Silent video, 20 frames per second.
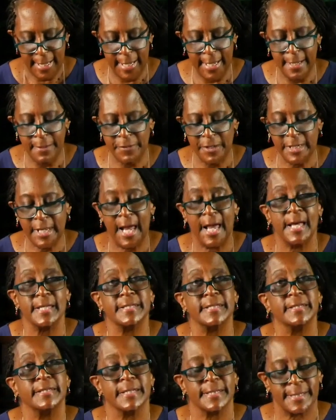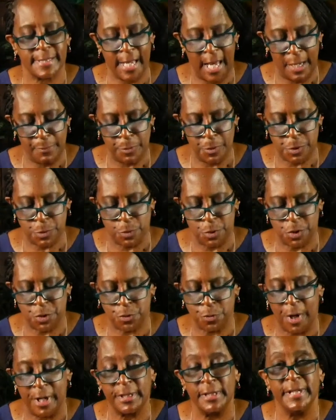Even as the disciples were
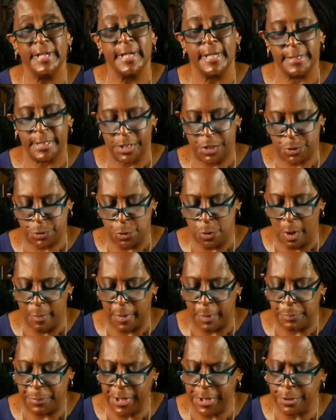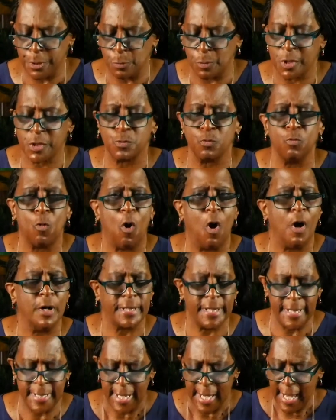struggling in the storm and Peter was
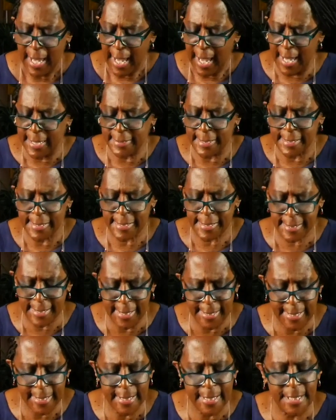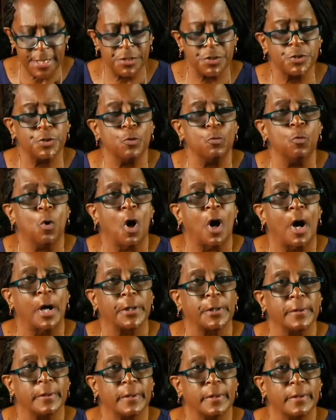walking and then sinking into the
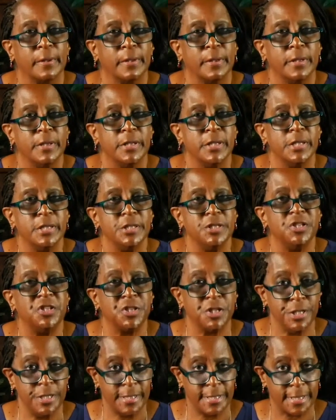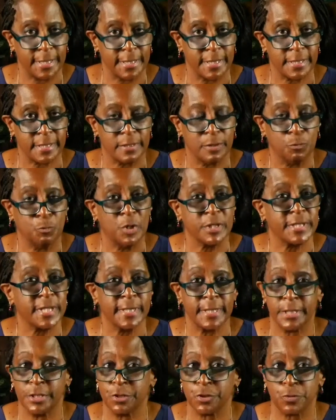water, Jesus was
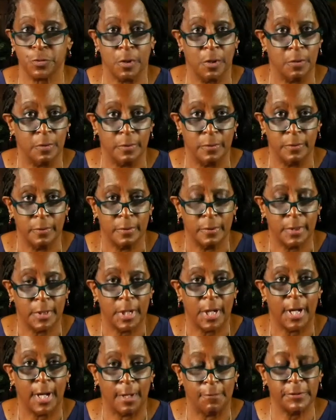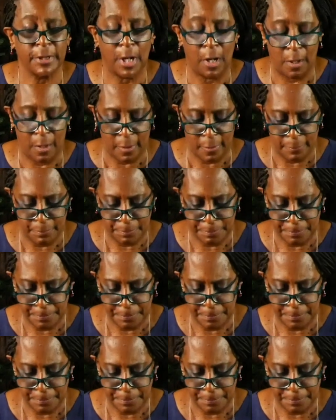in control of it all.